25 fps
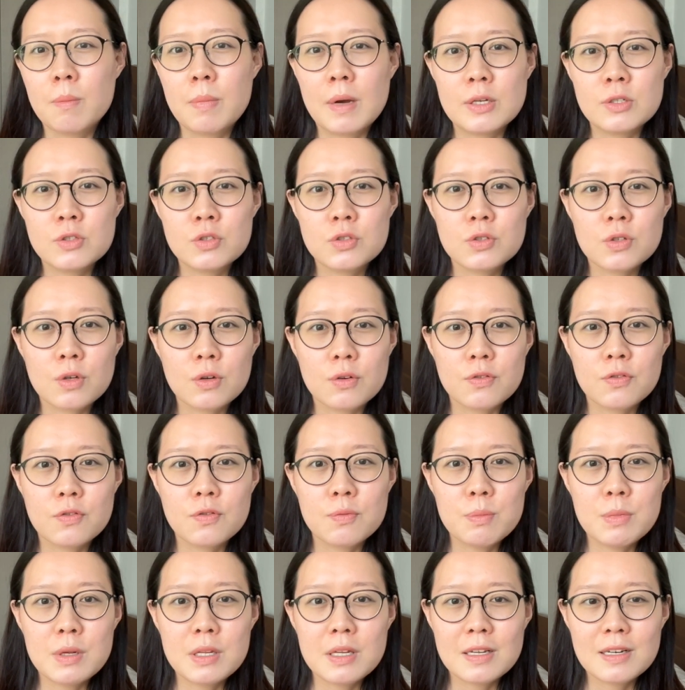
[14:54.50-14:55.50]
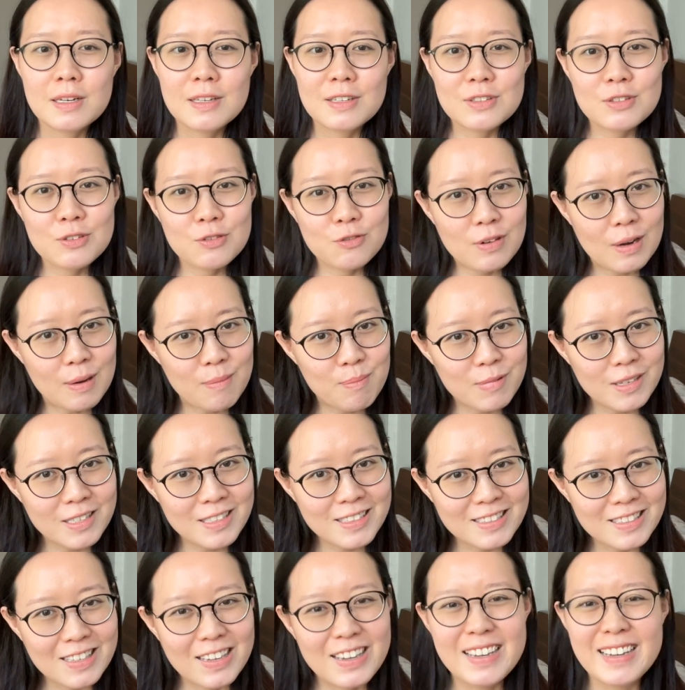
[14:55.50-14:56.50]
bunch of meaningless
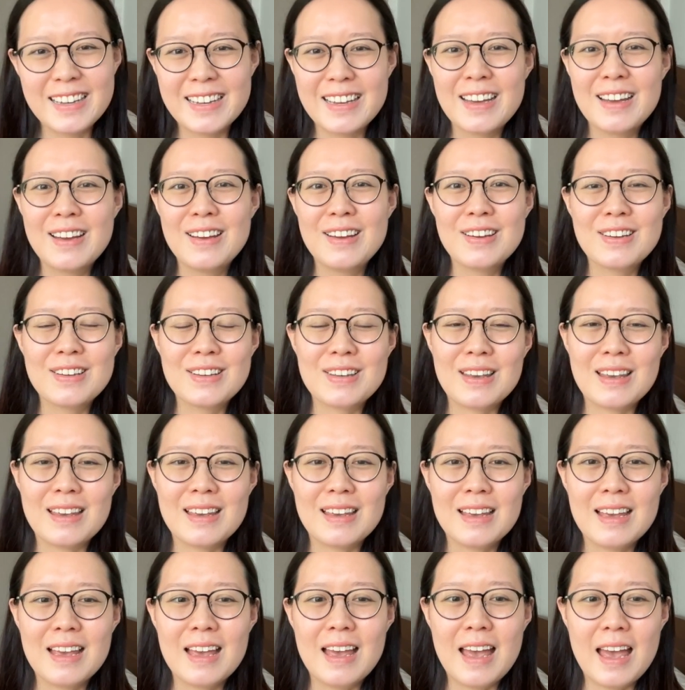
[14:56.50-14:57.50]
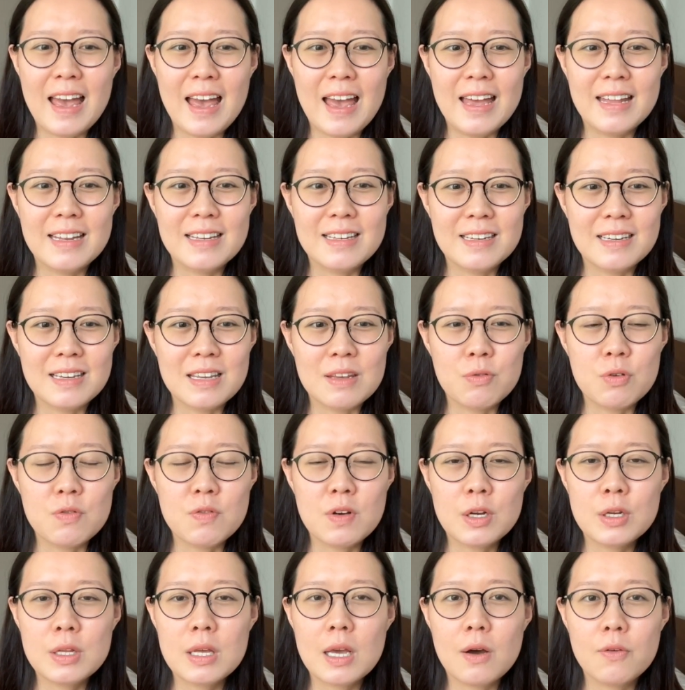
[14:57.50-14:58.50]
ramblings. Okay, and if you
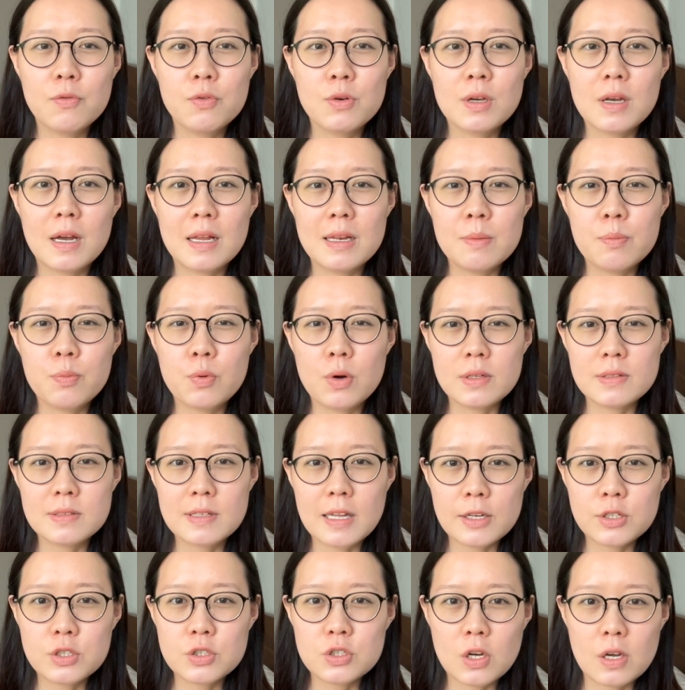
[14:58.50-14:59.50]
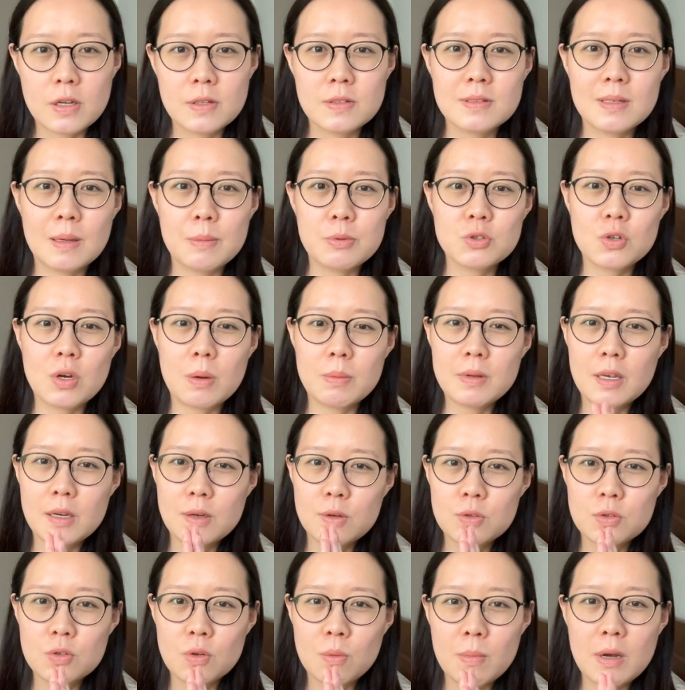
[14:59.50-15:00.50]
found it helpful, kindly press like, share and subscribe.
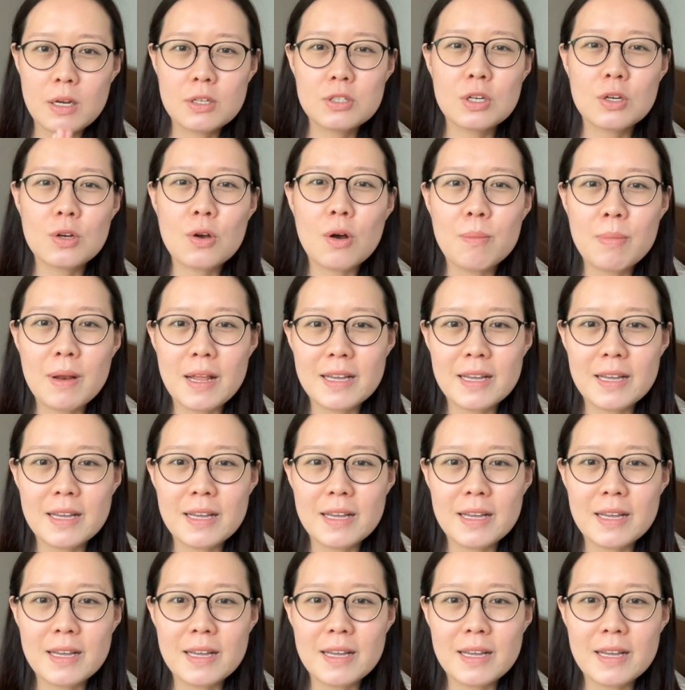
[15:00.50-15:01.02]
Thank you so much, and God